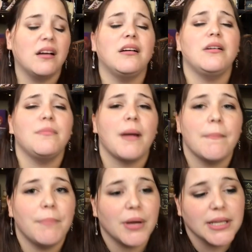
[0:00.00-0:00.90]
Oh, my
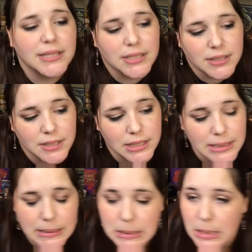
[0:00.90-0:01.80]
butt.
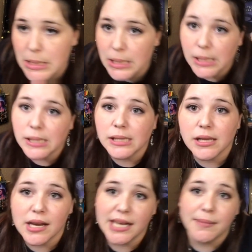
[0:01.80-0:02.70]
Eh,
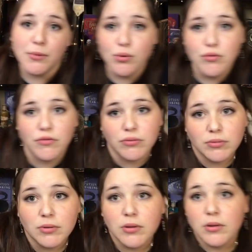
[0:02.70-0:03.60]
need to move.
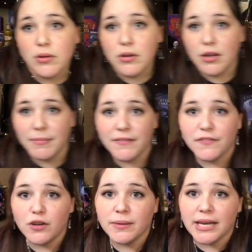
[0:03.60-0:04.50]
Been
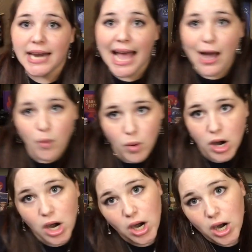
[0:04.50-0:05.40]
filming an
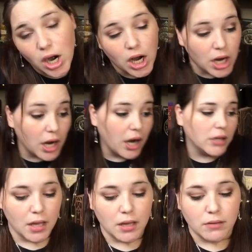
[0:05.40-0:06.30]
hour.
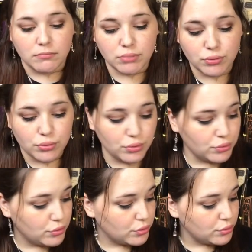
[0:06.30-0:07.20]
Do, do,
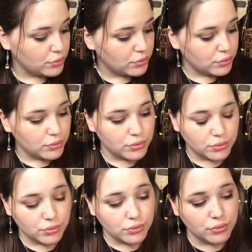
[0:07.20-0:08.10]
do, do,
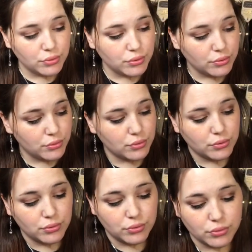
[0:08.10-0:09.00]
do, do, do, do,
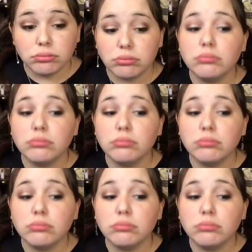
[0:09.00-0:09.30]
do.